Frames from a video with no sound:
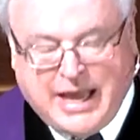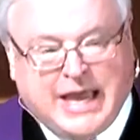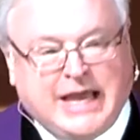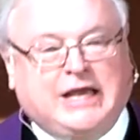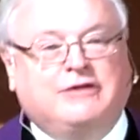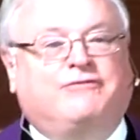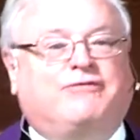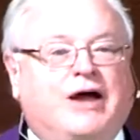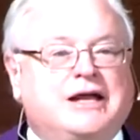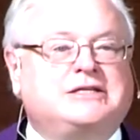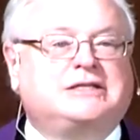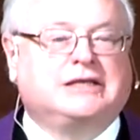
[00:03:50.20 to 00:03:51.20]
He
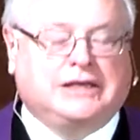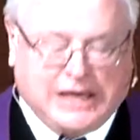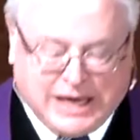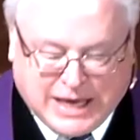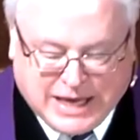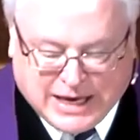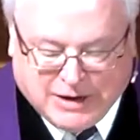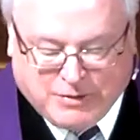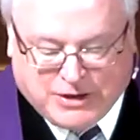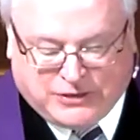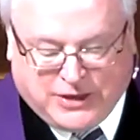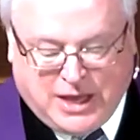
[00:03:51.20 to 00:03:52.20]
confronts the king
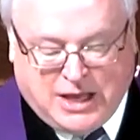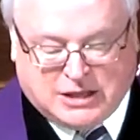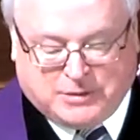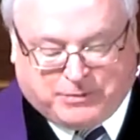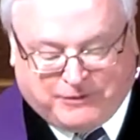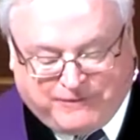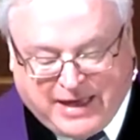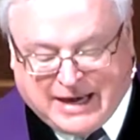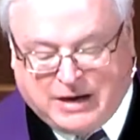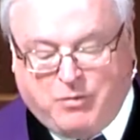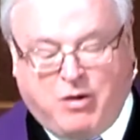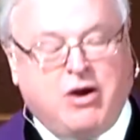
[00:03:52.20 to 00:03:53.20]
with the
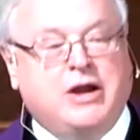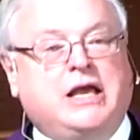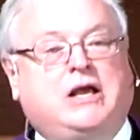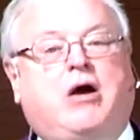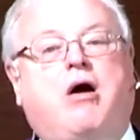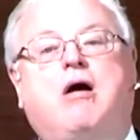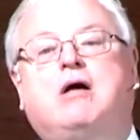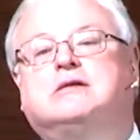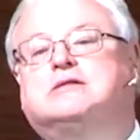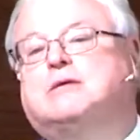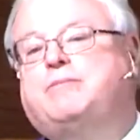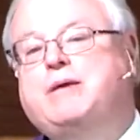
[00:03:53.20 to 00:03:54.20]
prophetic word. He
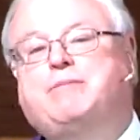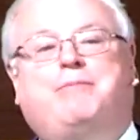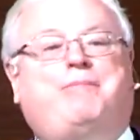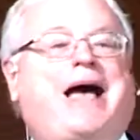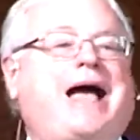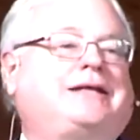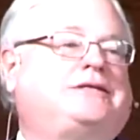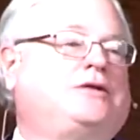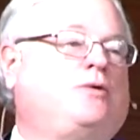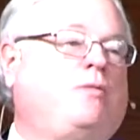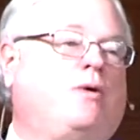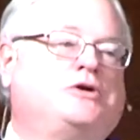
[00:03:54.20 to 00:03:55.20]
calls the people back to
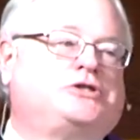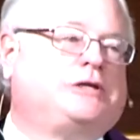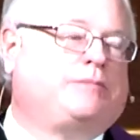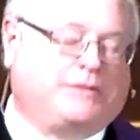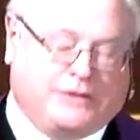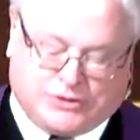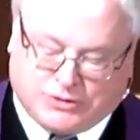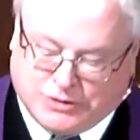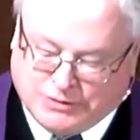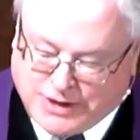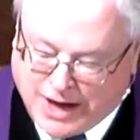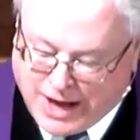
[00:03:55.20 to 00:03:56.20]
the worship of the
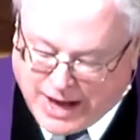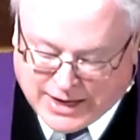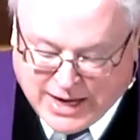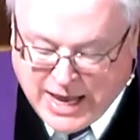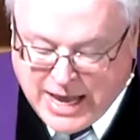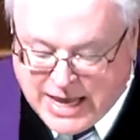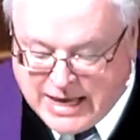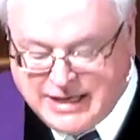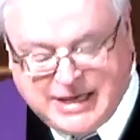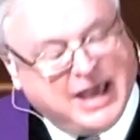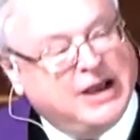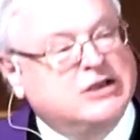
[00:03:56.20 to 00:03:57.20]
true God. He
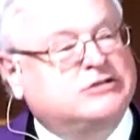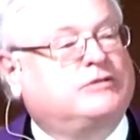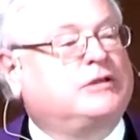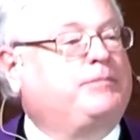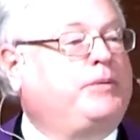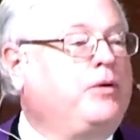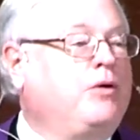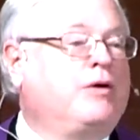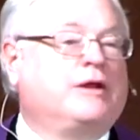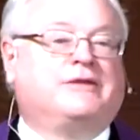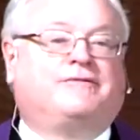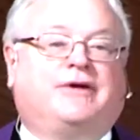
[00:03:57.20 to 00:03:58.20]
cares for the poor
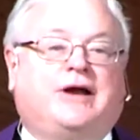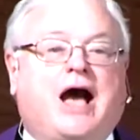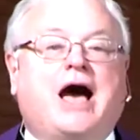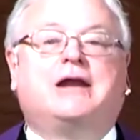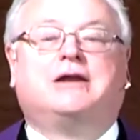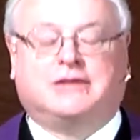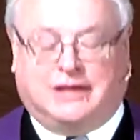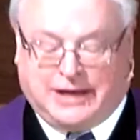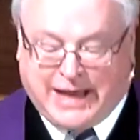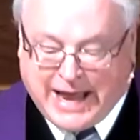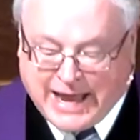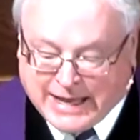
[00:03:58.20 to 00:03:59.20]
and the forgotten of the
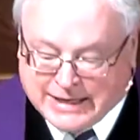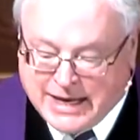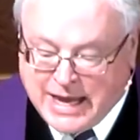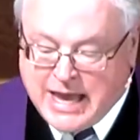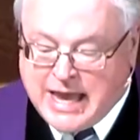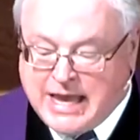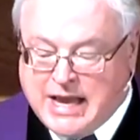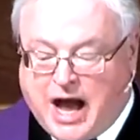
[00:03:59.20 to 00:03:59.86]
land. He